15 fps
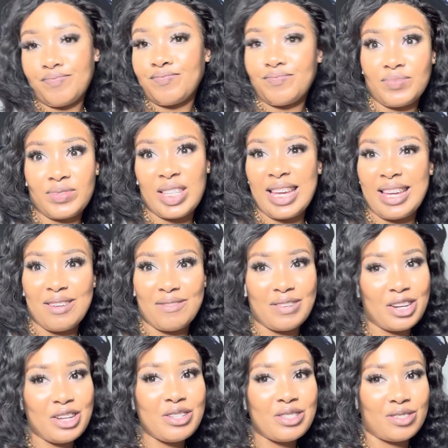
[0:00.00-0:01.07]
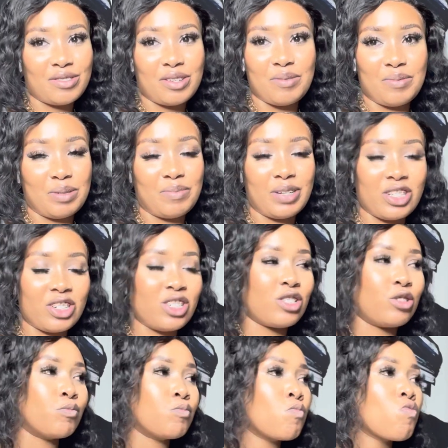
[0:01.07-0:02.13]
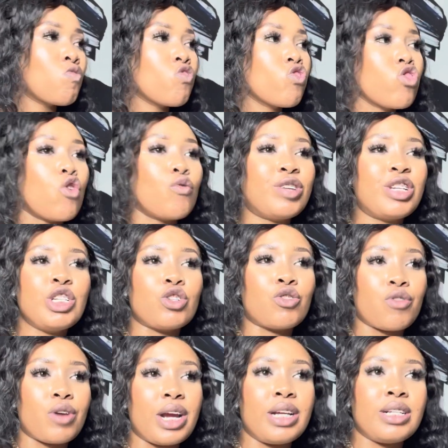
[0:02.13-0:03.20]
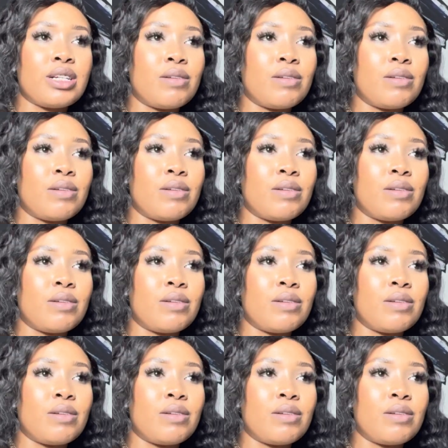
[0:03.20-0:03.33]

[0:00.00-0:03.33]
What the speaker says: taking videos of him and pictures. Which is great.